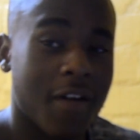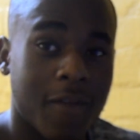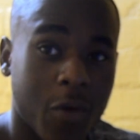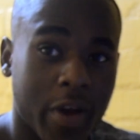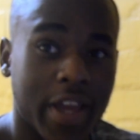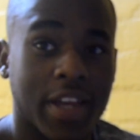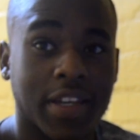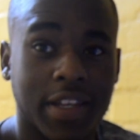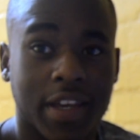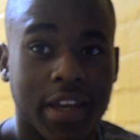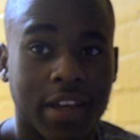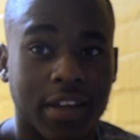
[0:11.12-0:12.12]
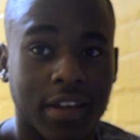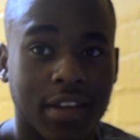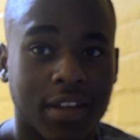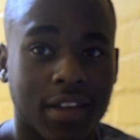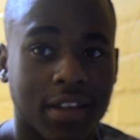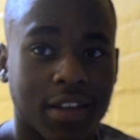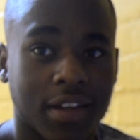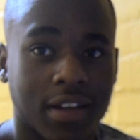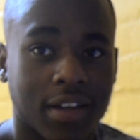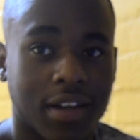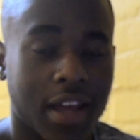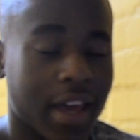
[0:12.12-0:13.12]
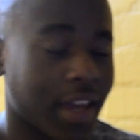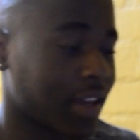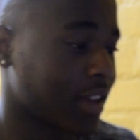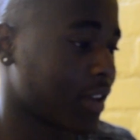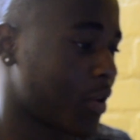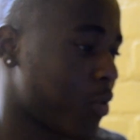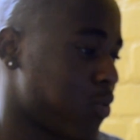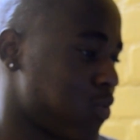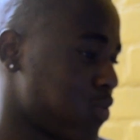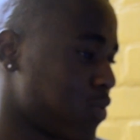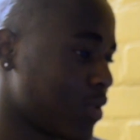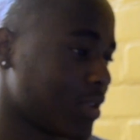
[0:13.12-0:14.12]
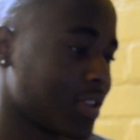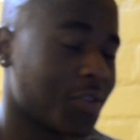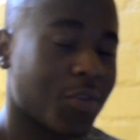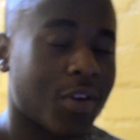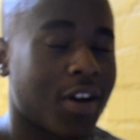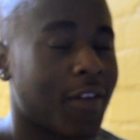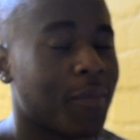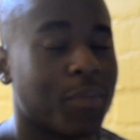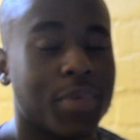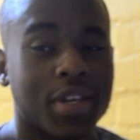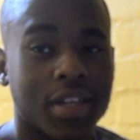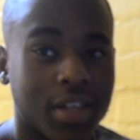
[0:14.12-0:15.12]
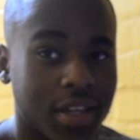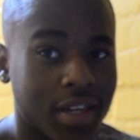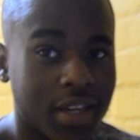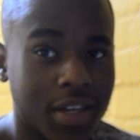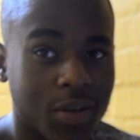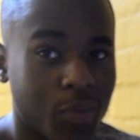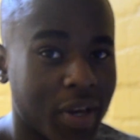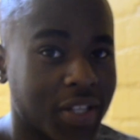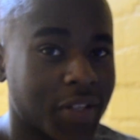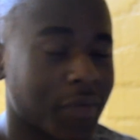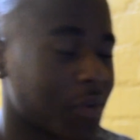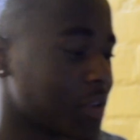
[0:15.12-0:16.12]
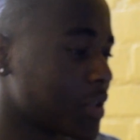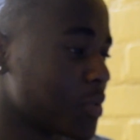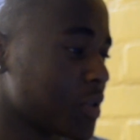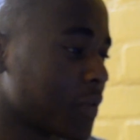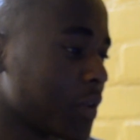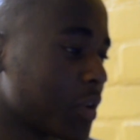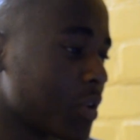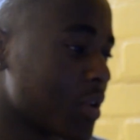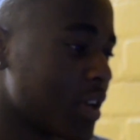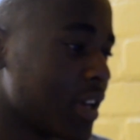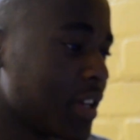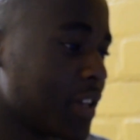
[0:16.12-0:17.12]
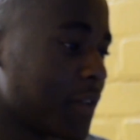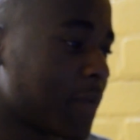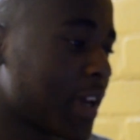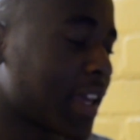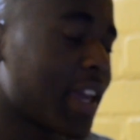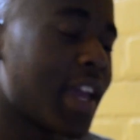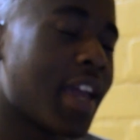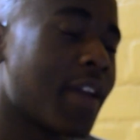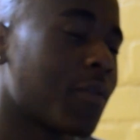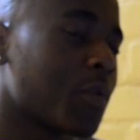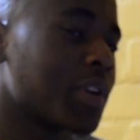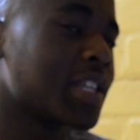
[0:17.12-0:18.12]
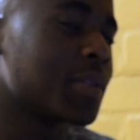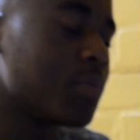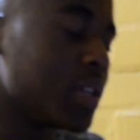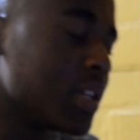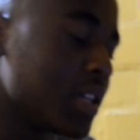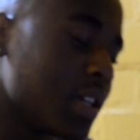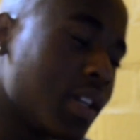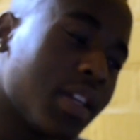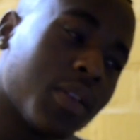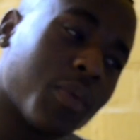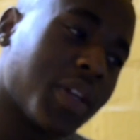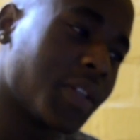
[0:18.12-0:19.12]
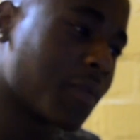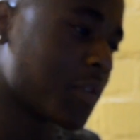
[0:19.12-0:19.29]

for NDA. Like, you know, I've been waiting for this music video. In fact, everyone has been waiting